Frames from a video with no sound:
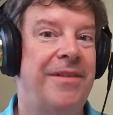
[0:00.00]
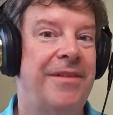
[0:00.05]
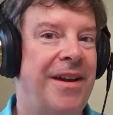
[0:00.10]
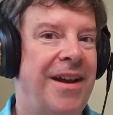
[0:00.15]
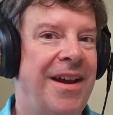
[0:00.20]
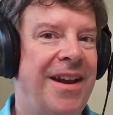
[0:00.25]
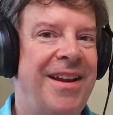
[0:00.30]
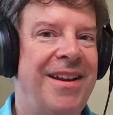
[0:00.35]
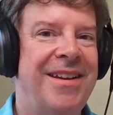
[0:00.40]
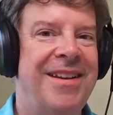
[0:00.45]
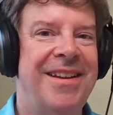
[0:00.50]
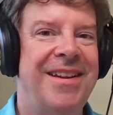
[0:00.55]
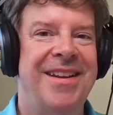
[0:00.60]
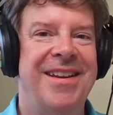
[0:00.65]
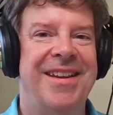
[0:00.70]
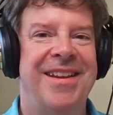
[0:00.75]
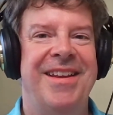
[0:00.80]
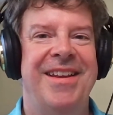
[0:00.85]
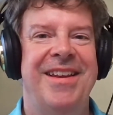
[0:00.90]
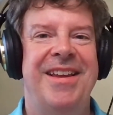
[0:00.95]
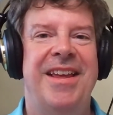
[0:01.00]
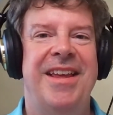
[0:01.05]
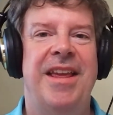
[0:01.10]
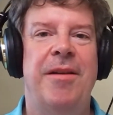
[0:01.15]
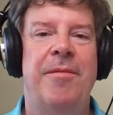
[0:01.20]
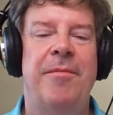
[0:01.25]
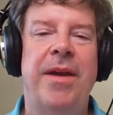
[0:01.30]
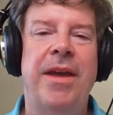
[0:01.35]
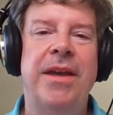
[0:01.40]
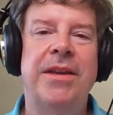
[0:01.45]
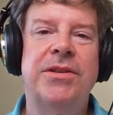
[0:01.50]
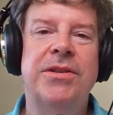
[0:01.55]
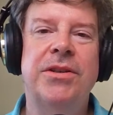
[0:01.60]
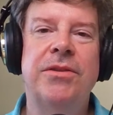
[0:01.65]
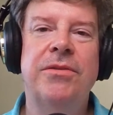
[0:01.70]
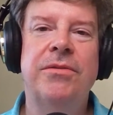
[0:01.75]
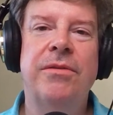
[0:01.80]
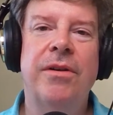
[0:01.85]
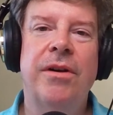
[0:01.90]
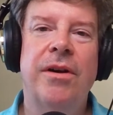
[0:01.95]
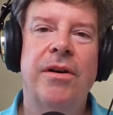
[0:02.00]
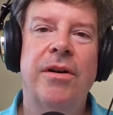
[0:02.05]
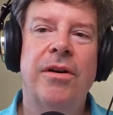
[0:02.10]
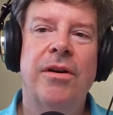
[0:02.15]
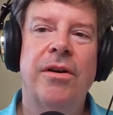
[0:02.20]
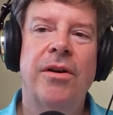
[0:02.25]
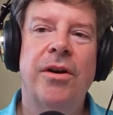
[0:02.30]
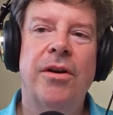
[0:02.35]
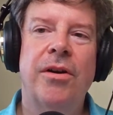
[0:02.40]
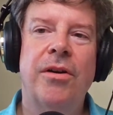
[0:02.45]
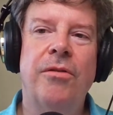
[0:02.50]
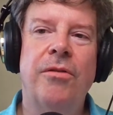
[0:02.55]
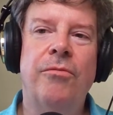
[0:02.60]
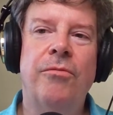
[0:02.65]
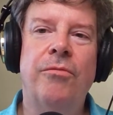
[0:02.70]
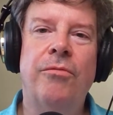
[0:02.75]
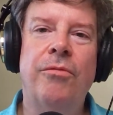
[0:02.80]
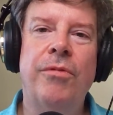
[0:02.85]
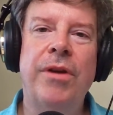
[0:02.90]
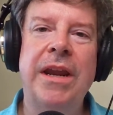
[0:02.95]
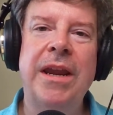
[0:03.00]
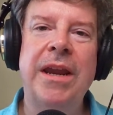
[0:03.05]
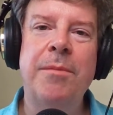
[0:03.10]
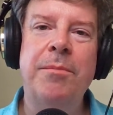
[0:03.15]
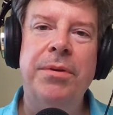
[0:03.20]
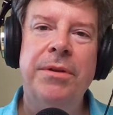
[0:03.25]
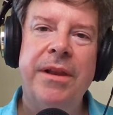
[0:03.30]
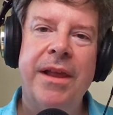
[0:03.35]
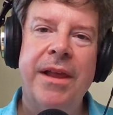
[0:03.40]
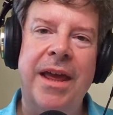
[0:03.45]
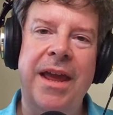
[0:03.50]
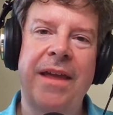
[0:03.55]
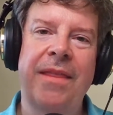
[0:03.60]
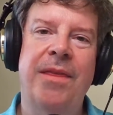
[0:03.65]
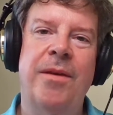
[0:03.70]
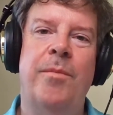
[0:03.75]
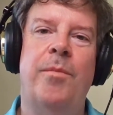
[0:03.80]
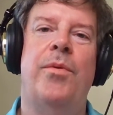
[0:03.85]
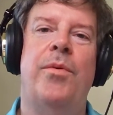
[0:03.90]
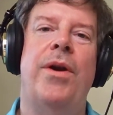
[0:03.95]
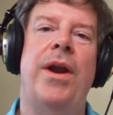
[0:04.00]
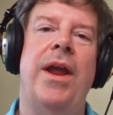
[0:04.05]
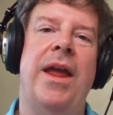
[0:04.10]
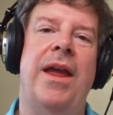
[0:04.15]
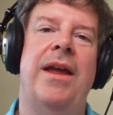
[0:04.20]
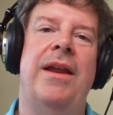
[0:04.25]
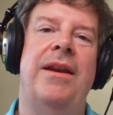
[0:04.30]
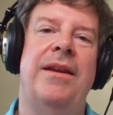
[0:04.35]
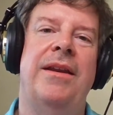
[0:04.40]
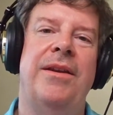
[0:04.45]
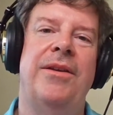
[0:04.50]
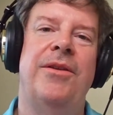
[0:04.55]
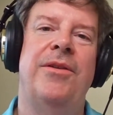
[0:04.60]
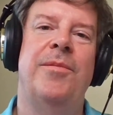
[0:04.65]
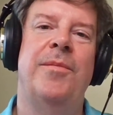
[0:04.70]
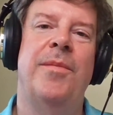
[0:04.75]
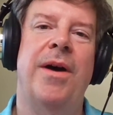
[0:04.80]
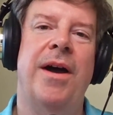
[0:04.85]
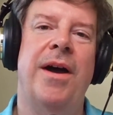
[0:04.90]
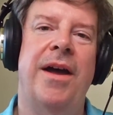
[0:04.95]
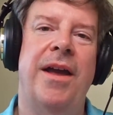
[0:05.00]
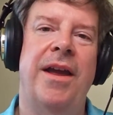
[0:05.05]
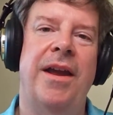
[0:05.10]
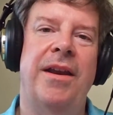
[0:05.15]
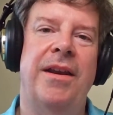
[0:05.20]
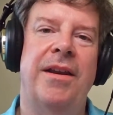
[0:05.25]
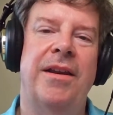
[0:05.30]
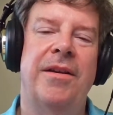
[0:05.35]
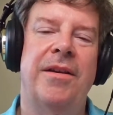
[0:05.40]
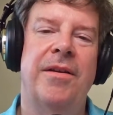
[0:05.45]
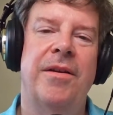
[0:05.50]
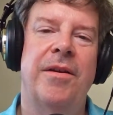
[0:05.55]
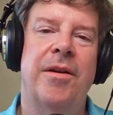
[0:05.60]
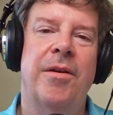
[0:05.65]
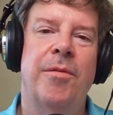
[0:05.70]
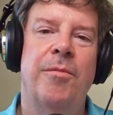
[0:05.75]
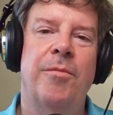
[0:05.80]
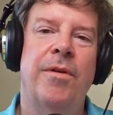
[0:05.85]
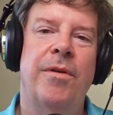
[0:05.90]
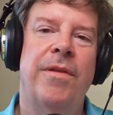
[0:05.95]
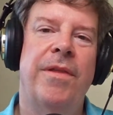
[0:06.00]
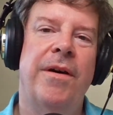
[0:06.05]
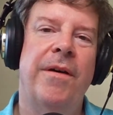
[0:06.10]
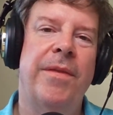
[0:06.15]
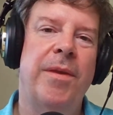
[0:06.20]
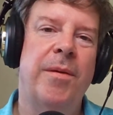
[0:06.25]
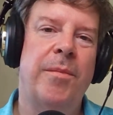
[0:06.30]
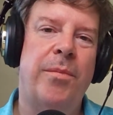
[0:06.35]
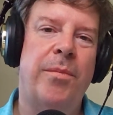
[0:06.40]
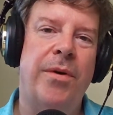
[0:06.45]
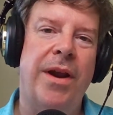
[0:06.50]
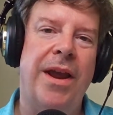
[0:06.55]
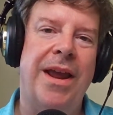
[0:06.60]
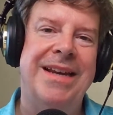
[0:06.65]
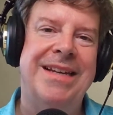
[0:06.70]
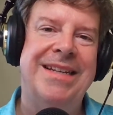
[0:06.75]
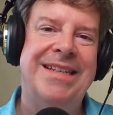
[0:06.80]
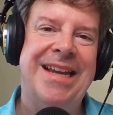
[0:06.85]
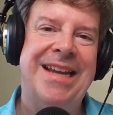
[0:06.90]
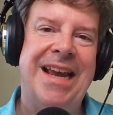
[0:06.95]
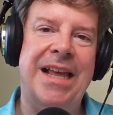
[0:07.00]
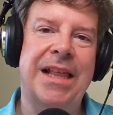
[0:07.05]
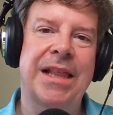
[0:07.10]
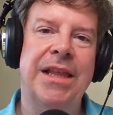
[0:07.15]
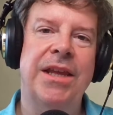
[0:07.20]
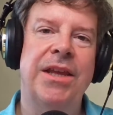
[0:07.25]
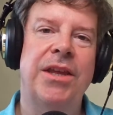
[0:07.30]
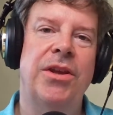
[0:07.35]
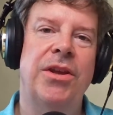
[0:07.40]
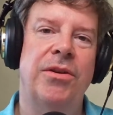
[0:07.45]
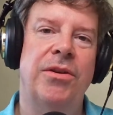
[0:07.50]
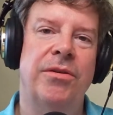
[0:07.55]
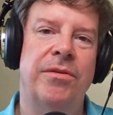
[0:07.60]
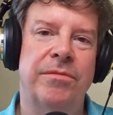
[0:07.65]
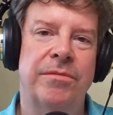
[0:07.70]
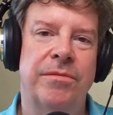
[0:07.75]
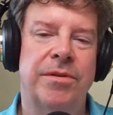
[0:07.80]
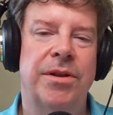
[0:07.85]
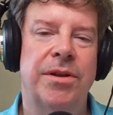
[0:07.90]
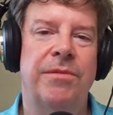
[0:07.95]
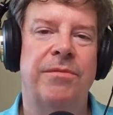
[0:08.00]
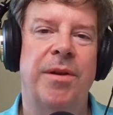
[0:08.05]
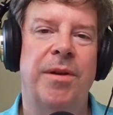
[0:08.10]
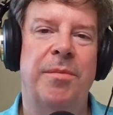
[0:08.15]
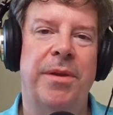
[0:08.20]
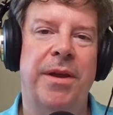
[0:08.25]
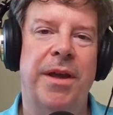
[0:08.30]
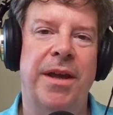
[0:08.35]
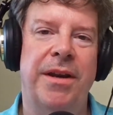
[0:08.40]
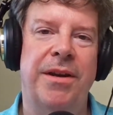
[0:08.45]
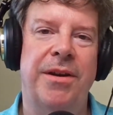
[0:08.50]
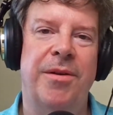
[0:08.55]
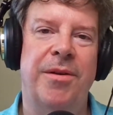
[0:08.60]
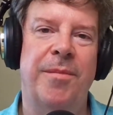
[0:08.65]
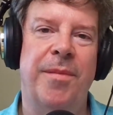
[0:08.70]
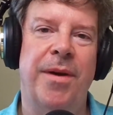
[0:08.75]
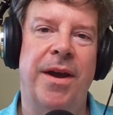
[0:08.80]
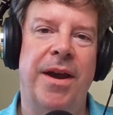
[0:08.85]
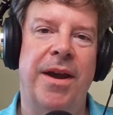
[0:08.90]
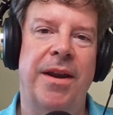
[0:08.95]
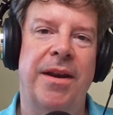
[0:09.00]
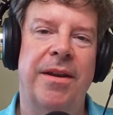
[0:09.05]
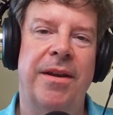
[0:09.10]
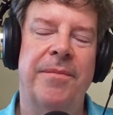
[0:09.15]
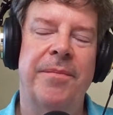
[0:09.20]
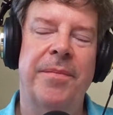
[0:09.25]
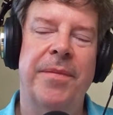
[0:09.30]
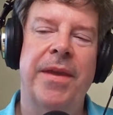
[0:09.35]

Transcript: right? It makes you replay the brand in your mind without the brand telling you to replay it in your mind.